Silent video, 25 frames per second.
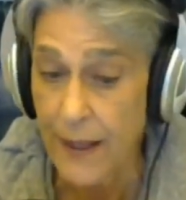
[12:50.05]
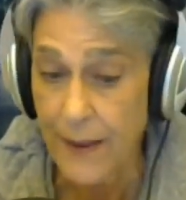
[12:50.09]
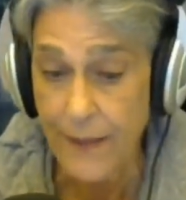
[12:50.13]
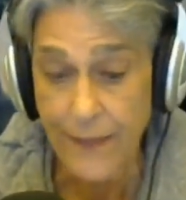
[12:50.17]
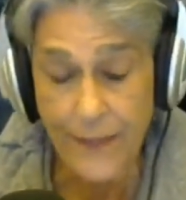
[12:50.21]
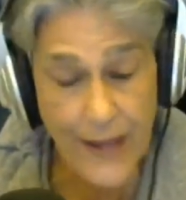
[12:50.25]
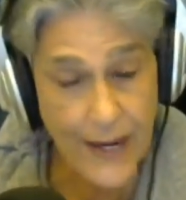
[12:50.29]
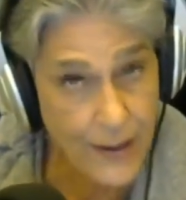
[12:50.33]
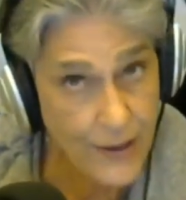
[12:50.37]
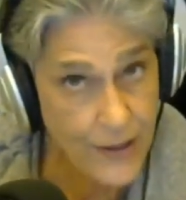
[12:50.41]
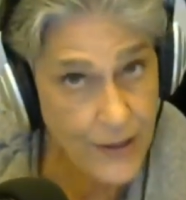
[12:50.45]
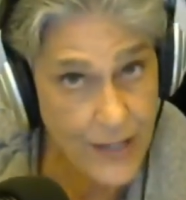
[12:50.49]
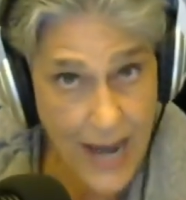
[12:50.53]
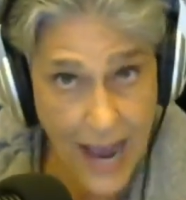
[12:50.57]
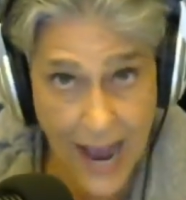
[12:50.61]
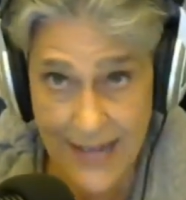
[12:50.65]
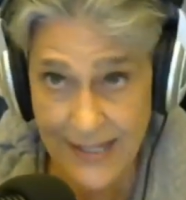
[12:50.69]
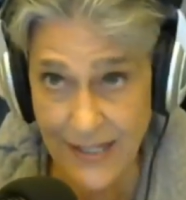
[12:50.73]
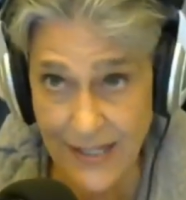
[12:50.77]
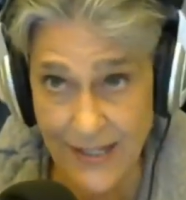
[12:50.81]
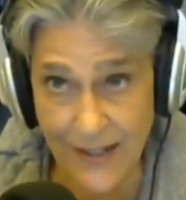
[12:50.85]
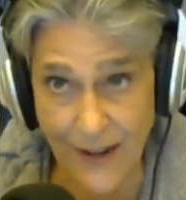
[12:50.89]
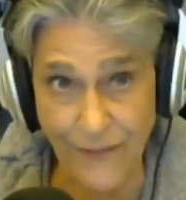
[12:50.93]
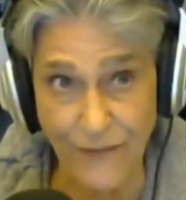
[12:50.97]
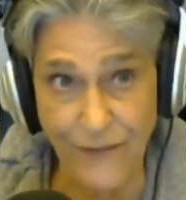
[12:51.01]
they're not
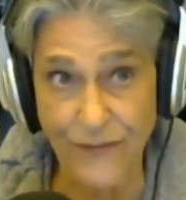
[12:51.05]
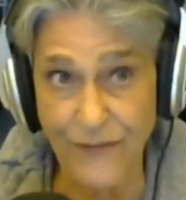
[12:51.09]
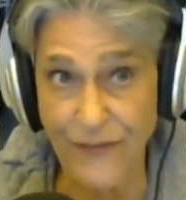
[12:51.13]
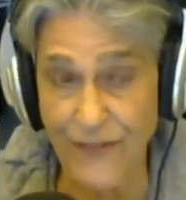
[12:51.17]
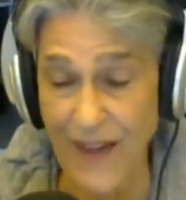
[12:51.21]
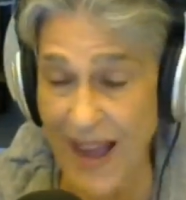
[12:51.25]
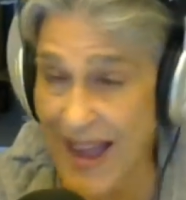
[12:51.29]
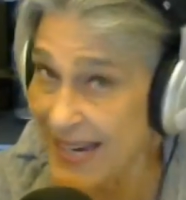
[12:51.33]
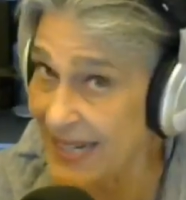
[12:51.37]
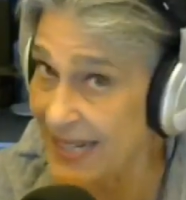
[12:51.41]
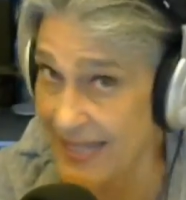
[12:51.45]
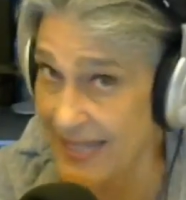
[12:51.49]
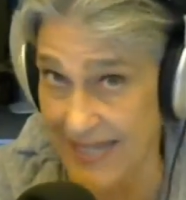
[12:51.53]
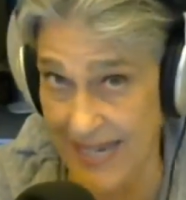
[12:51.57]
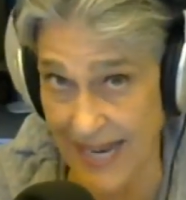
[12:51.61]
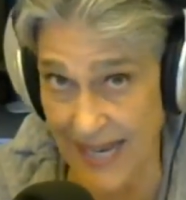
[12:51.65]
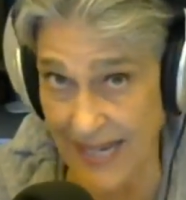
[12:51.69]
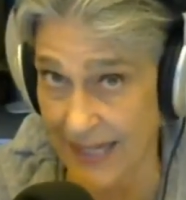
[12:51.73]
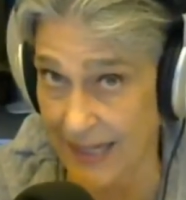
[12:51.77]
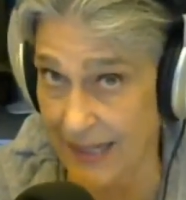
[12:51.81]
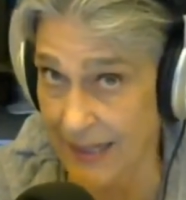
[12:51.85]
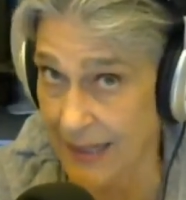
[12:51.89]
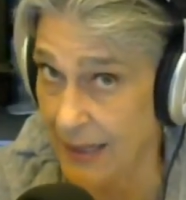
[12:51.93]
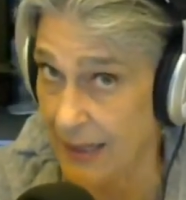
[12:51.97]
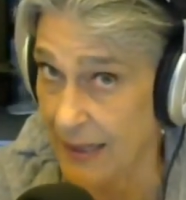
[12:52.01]

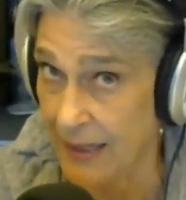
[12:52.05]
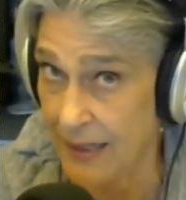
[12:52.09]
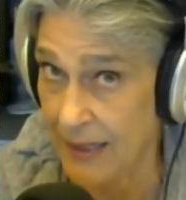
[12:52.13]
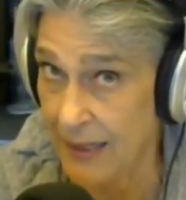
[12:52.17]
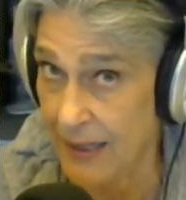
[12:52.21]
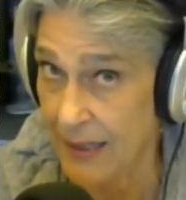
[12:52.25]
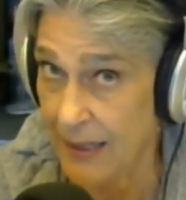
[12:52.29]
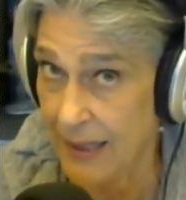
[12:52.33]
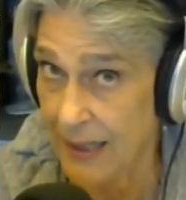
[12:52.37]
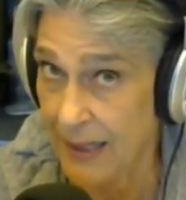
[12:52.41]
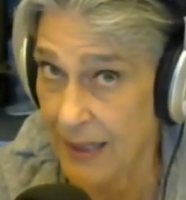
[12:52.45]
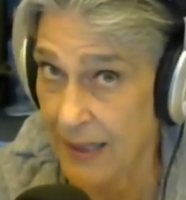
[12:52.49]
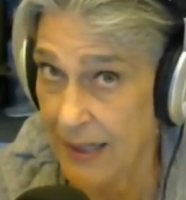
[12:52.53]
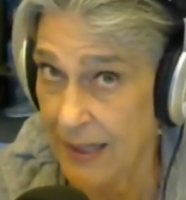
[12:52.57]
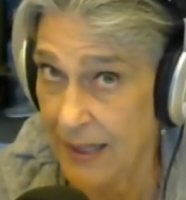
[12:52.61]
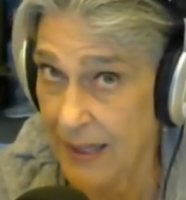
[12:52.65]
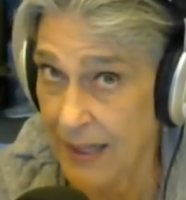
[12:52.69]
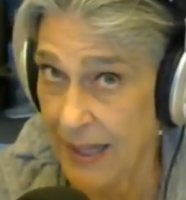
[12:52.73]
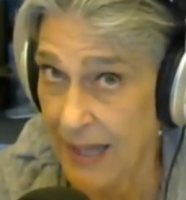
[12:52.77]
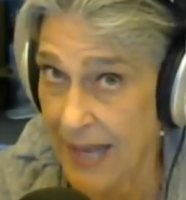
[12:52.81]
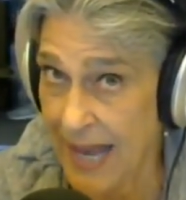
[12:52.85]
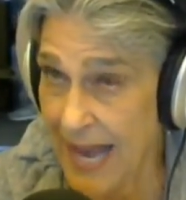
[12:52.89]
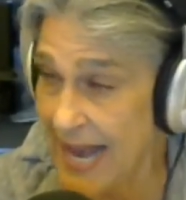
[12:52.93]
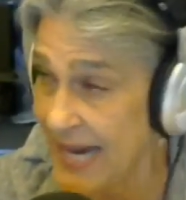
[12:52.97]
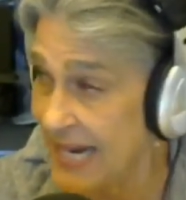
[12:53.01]
defending
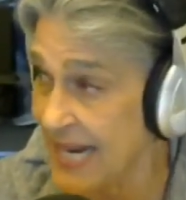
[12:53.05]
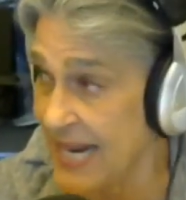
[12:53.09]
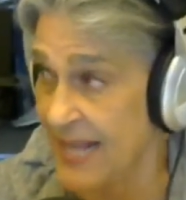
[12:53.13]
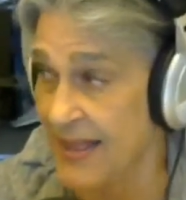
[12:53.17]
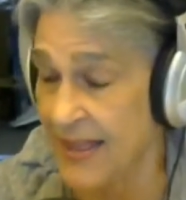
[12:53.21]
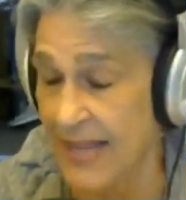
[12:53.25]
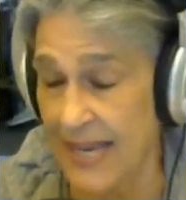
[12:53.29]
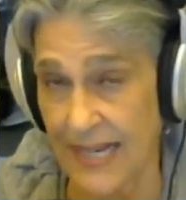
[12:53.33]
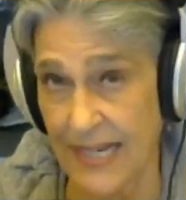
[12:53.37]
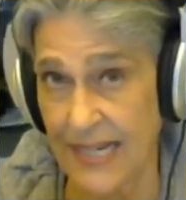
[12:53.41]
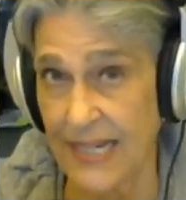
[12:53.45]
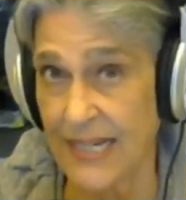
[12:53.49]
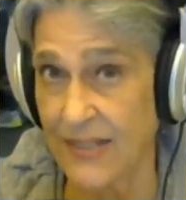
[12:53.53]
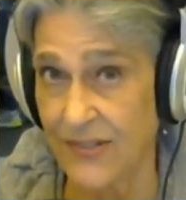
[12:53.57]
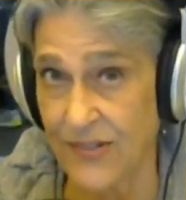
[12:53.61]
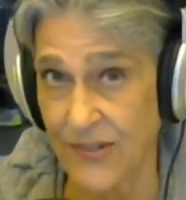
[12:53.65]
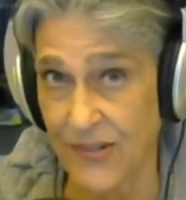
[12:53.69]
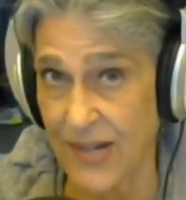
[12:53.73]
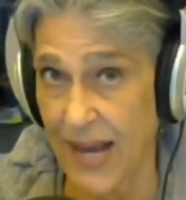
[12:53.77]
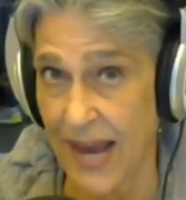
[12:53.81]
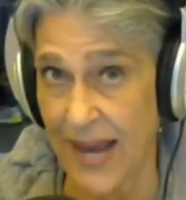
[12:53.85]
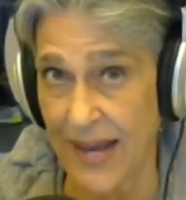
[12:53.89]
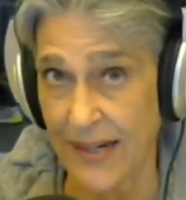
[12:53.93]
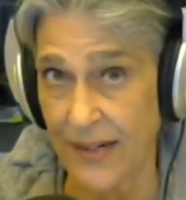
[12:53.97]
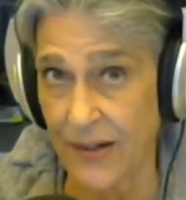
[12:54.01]
anything he
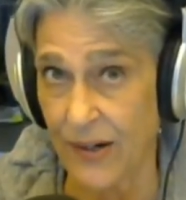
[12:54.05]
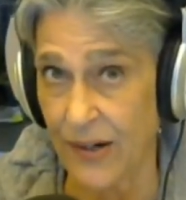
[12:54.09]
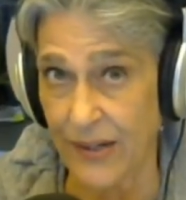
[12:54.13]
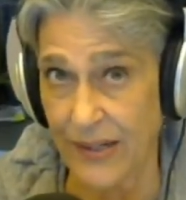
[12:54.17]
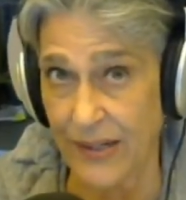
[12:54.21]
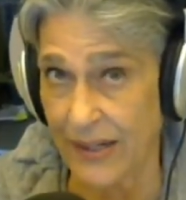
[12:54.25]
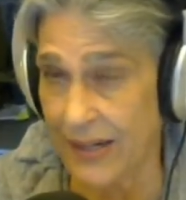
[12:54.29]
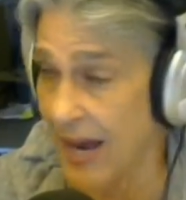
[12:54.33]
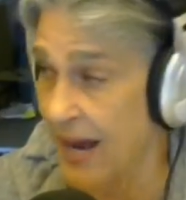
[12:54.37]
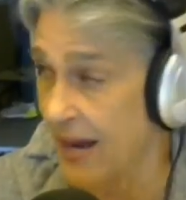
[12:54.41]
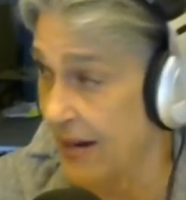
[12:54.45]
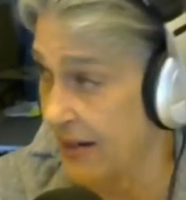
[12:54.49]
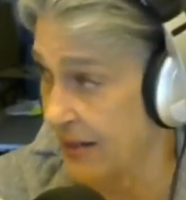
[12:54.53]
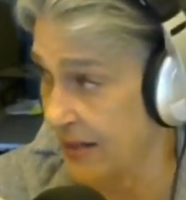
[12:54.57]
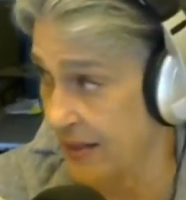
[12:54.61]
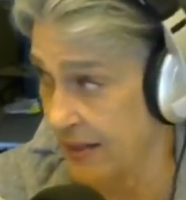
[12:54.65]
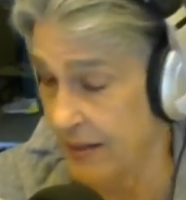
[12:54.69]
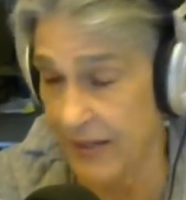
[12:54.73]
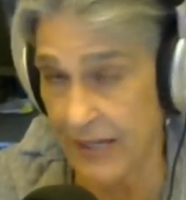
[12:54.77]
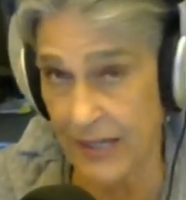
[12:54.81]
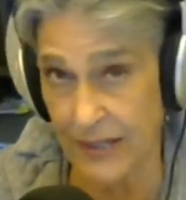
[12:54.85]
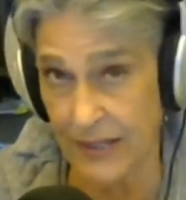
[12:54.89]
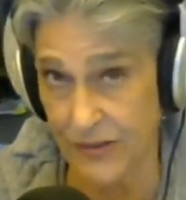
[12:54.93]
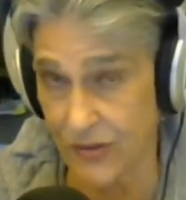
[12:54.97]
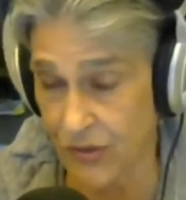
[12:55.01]
said and done
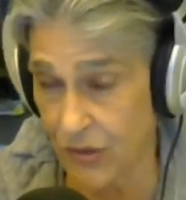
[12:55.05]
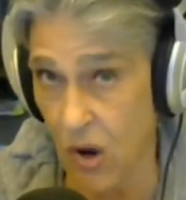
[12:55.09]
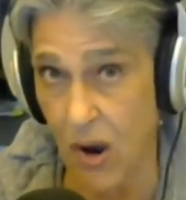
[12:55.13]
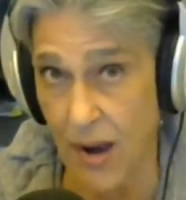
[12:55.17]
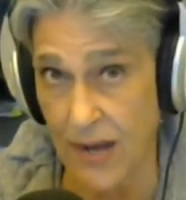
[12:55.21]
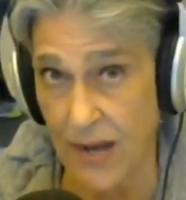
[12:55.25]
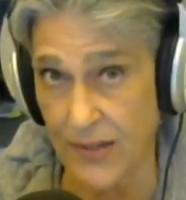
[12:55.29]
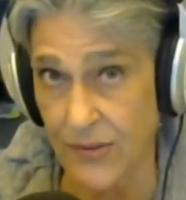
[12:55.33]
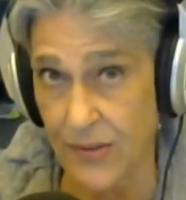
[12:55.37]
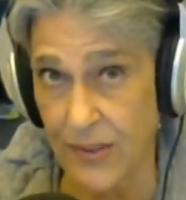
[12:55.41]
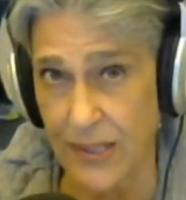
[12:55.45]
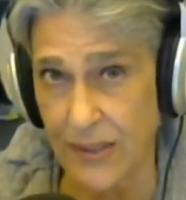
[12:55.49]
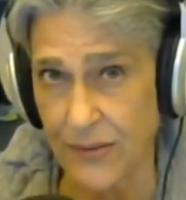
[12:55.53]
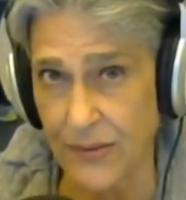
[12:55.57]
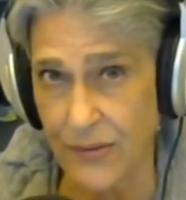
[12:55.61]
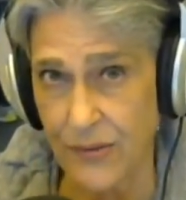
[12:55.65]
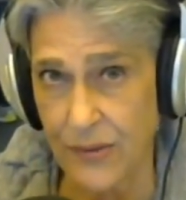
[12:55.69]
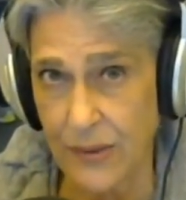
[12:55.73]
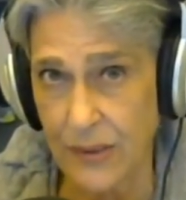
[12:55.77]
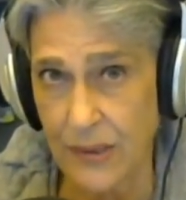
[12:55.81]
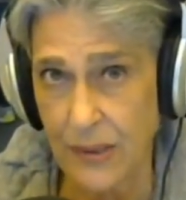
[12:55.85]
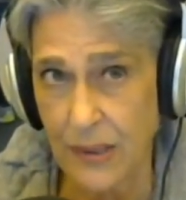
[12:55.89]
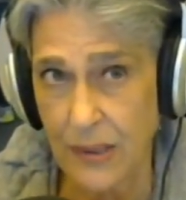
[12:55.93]
that's caused this.